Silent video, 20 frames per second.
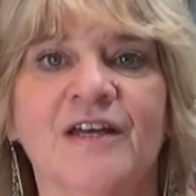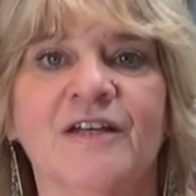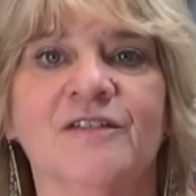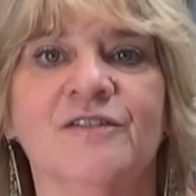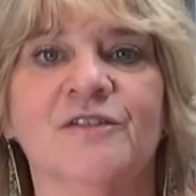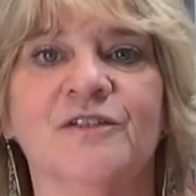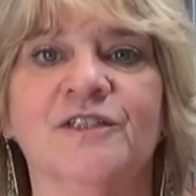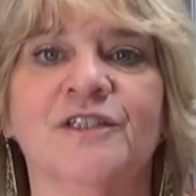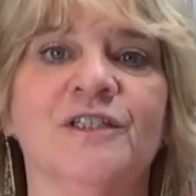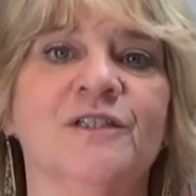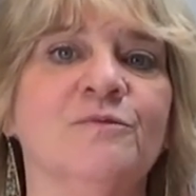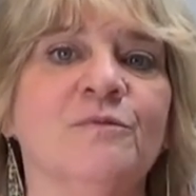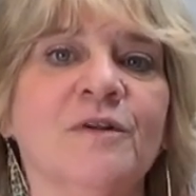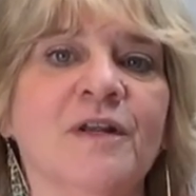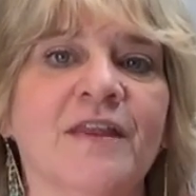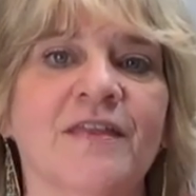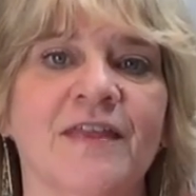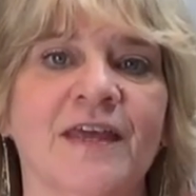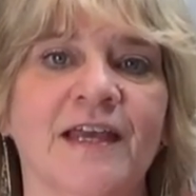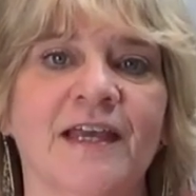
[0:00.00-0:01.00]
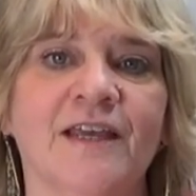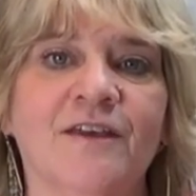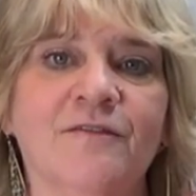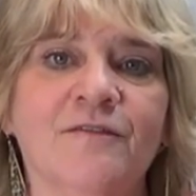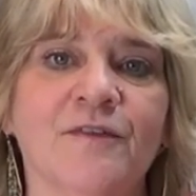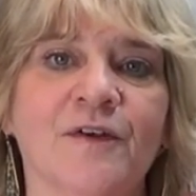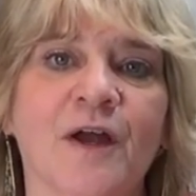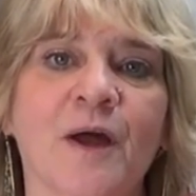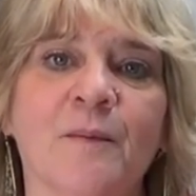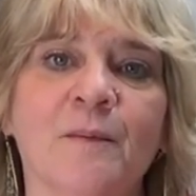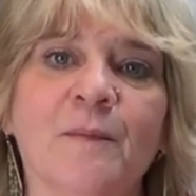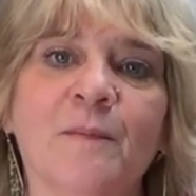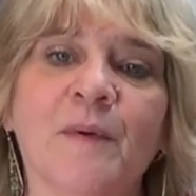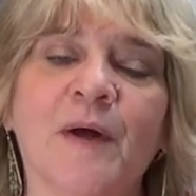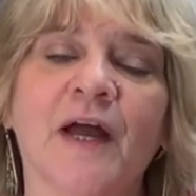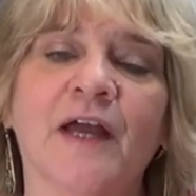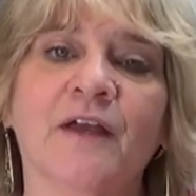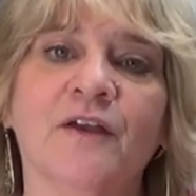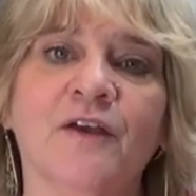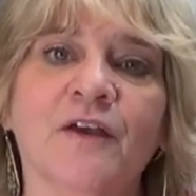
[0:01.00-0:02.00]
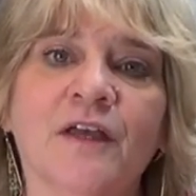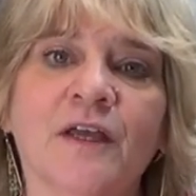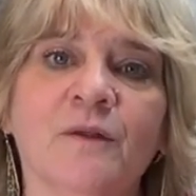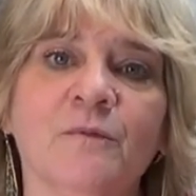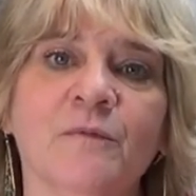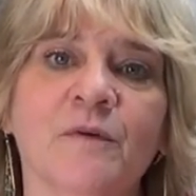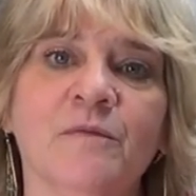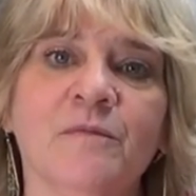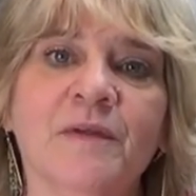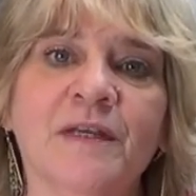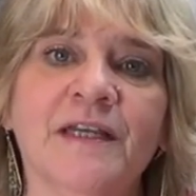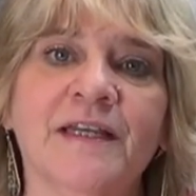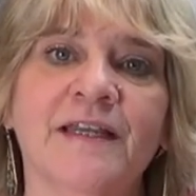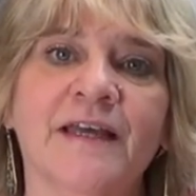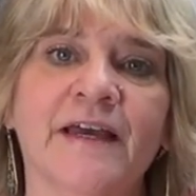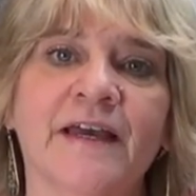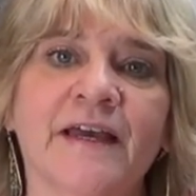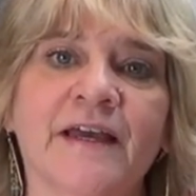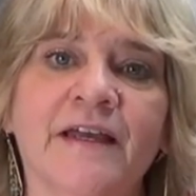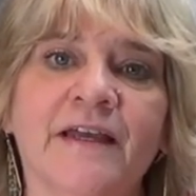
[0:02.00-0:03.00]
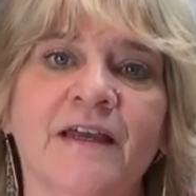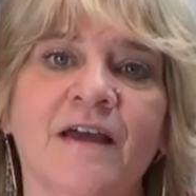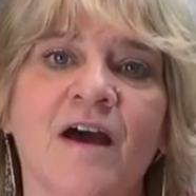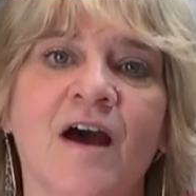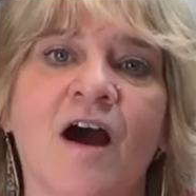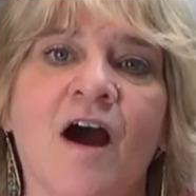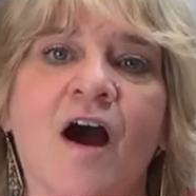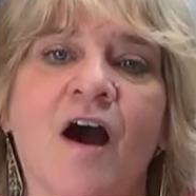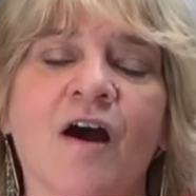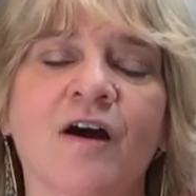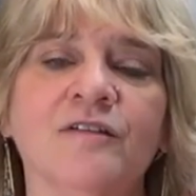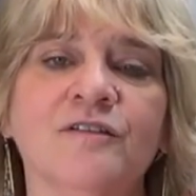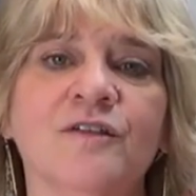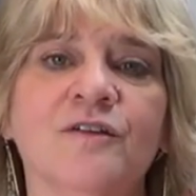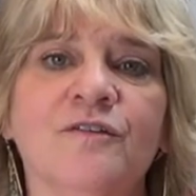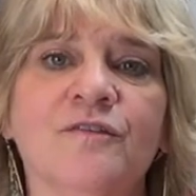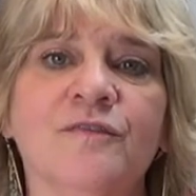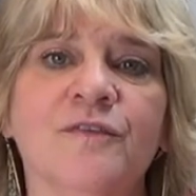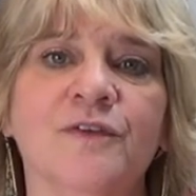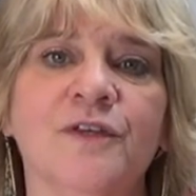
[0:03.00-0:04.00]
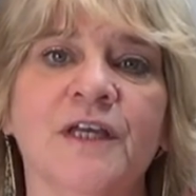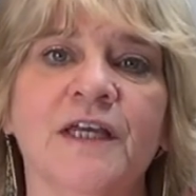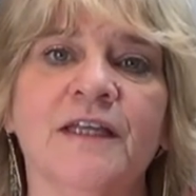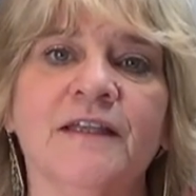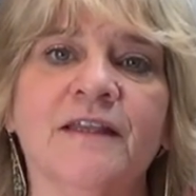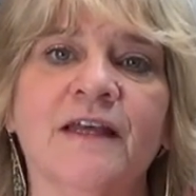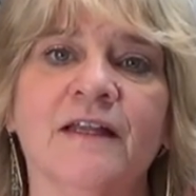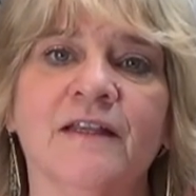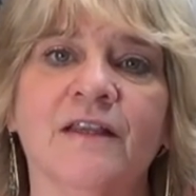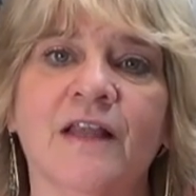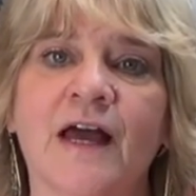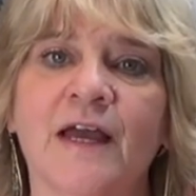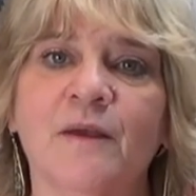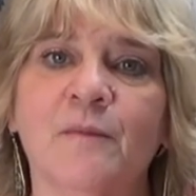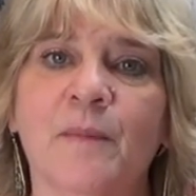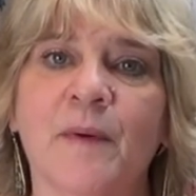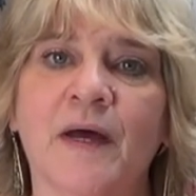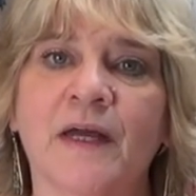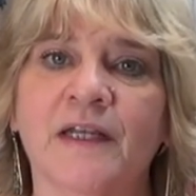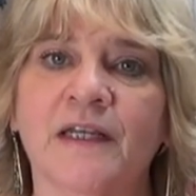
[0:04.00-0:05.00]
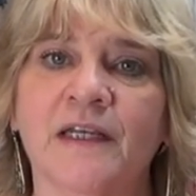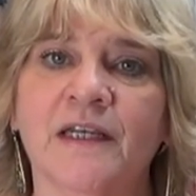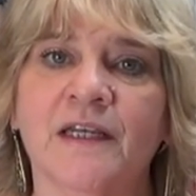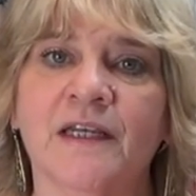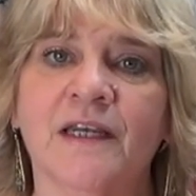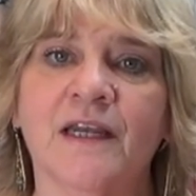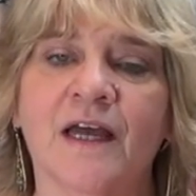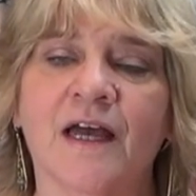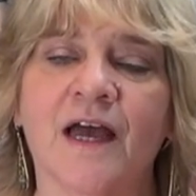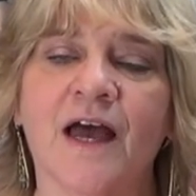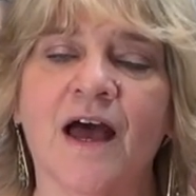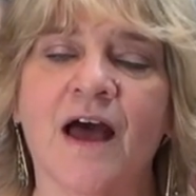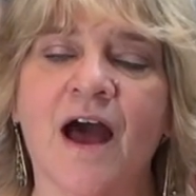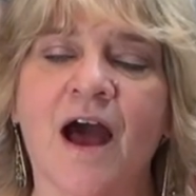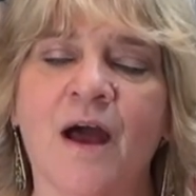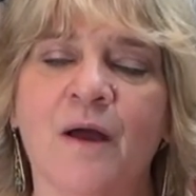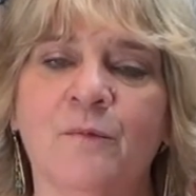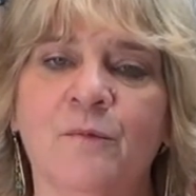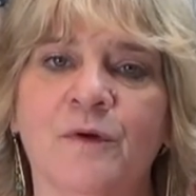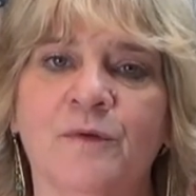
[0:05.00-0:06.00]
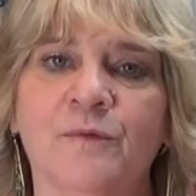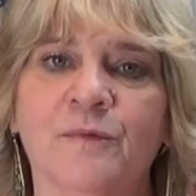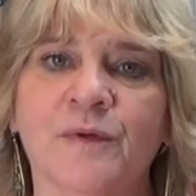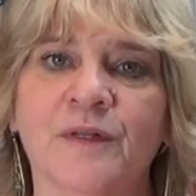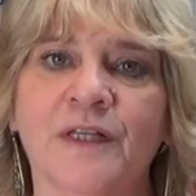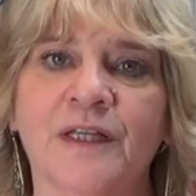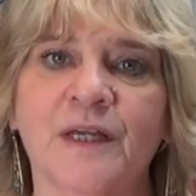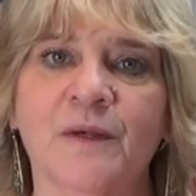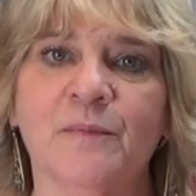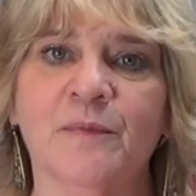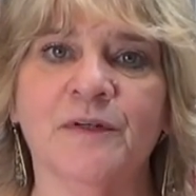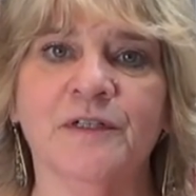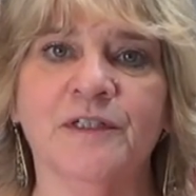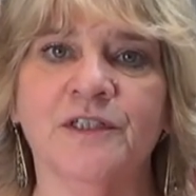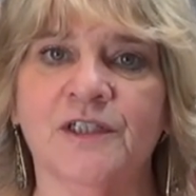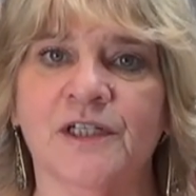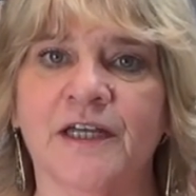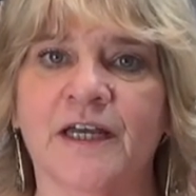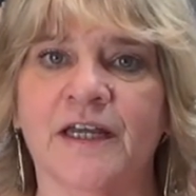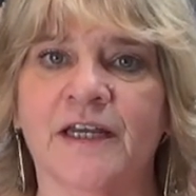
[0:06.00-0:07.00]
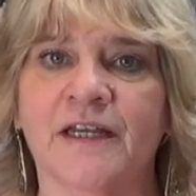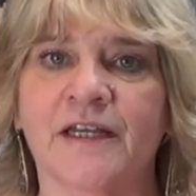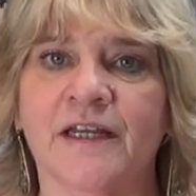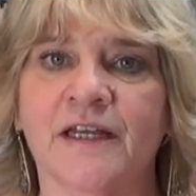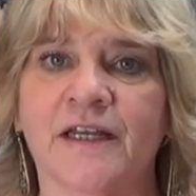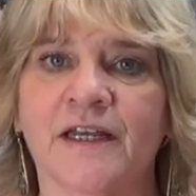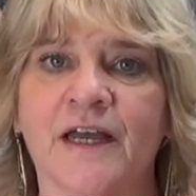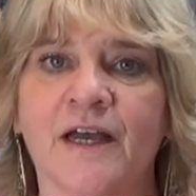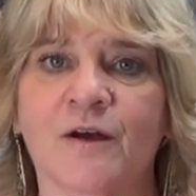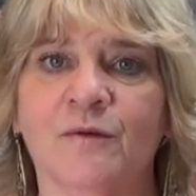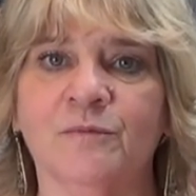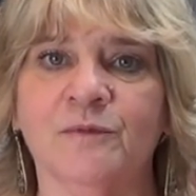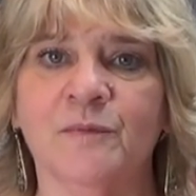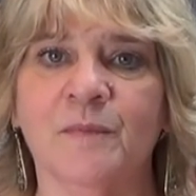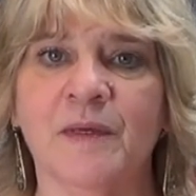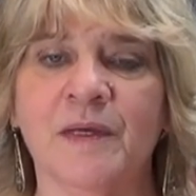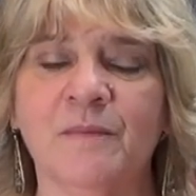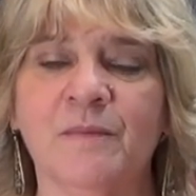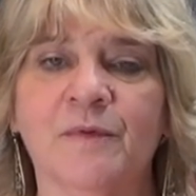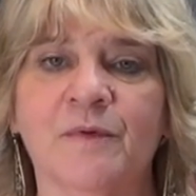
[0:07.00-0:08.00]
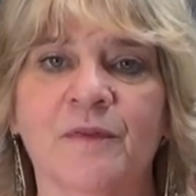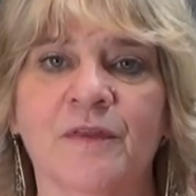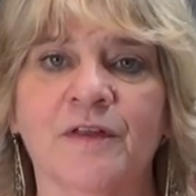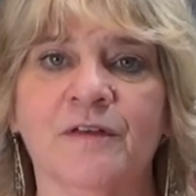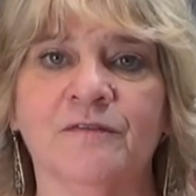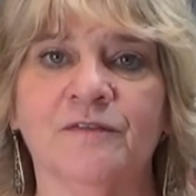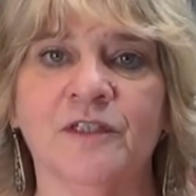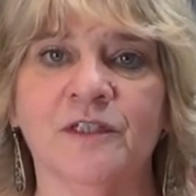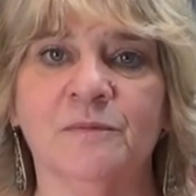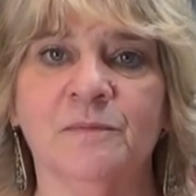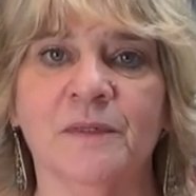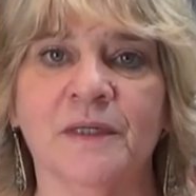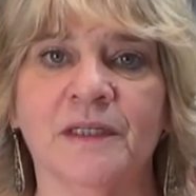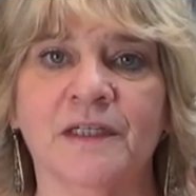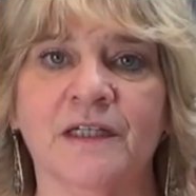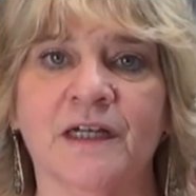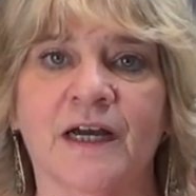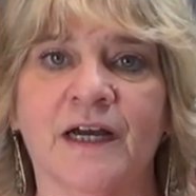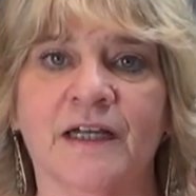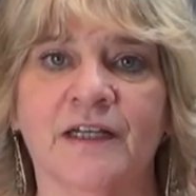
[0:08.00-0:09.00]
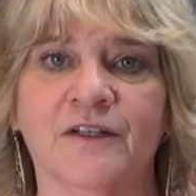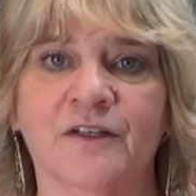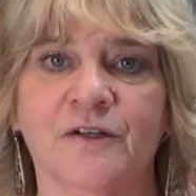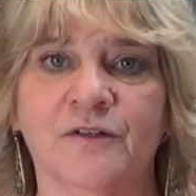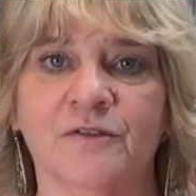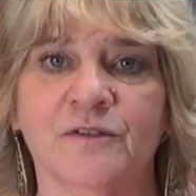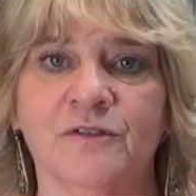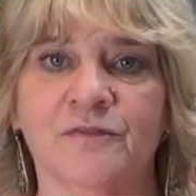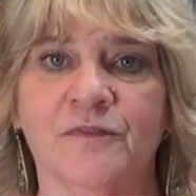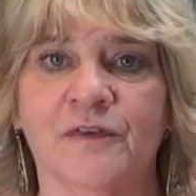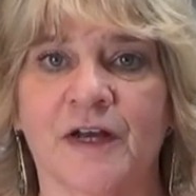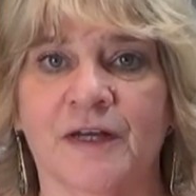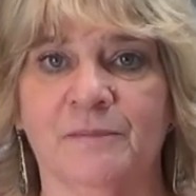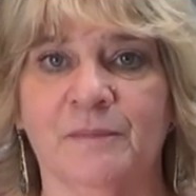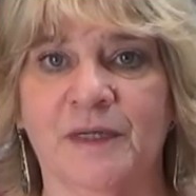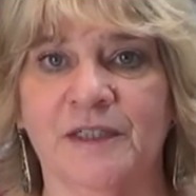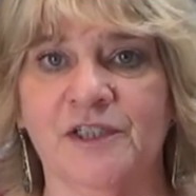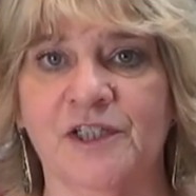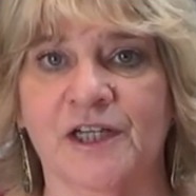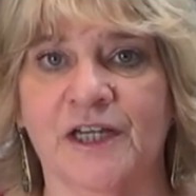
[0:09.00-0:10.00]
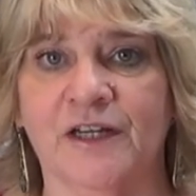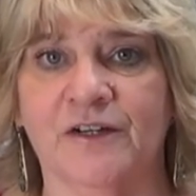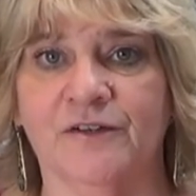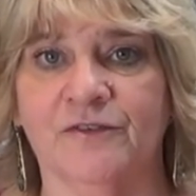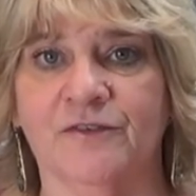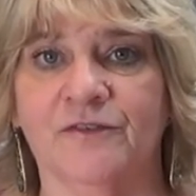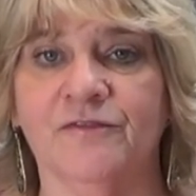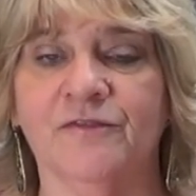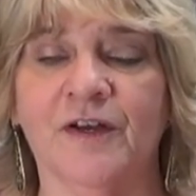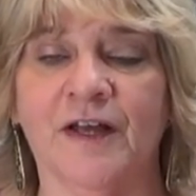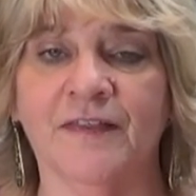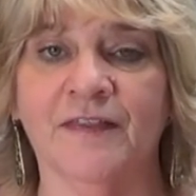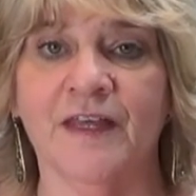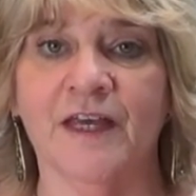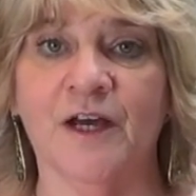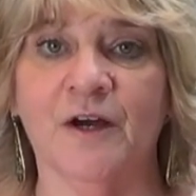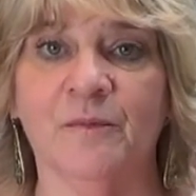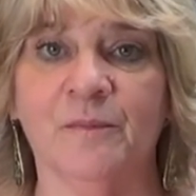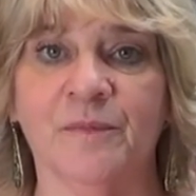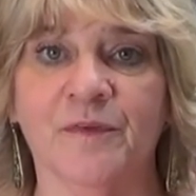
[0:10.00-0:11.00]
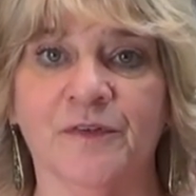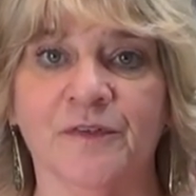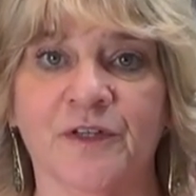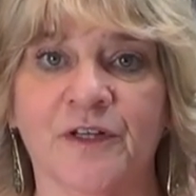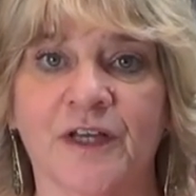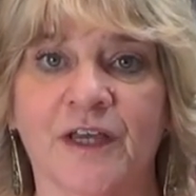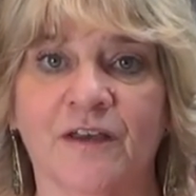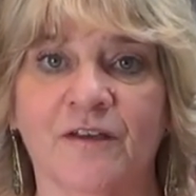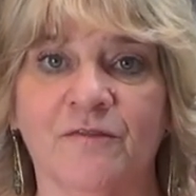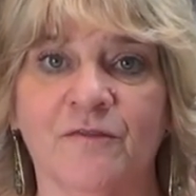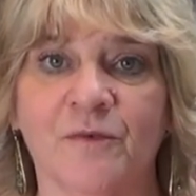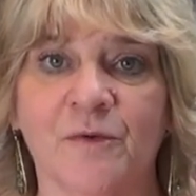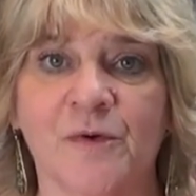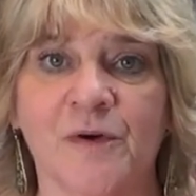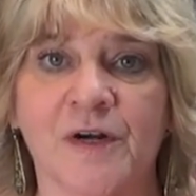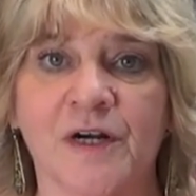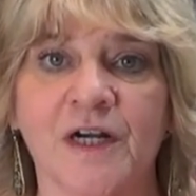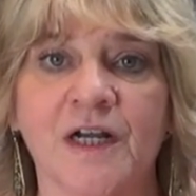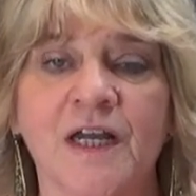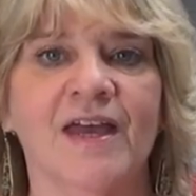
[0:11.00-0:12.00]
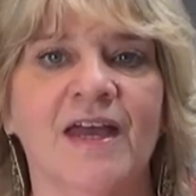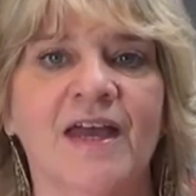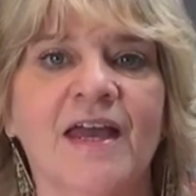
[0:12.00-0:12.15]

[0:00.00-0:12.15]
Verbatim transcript: So I just want to thank you for coming by and cooking with me today. Also, if you'd hit that like button, I would really appreciate it. It helps people that have just been diagnosed find my channel and find the help they're looking for.